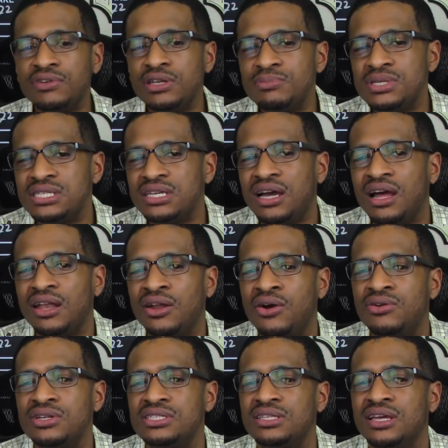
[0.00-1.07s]
let me see how long
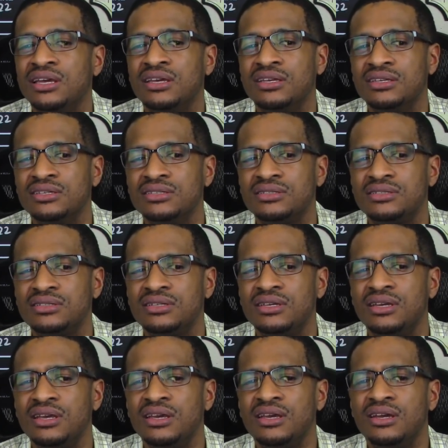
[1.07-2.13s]
this thing is,
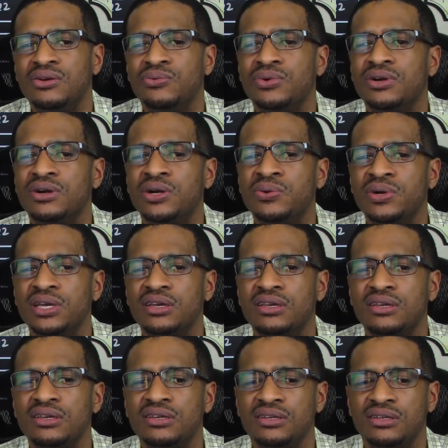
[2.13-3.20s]
real
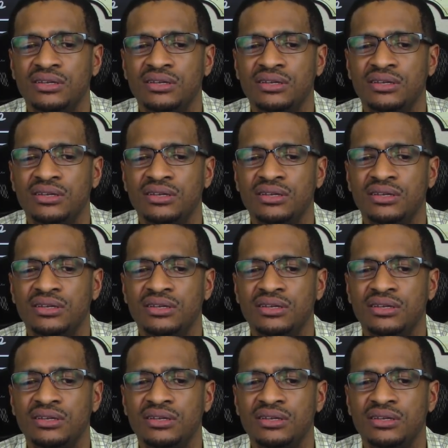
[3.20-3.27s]
quick.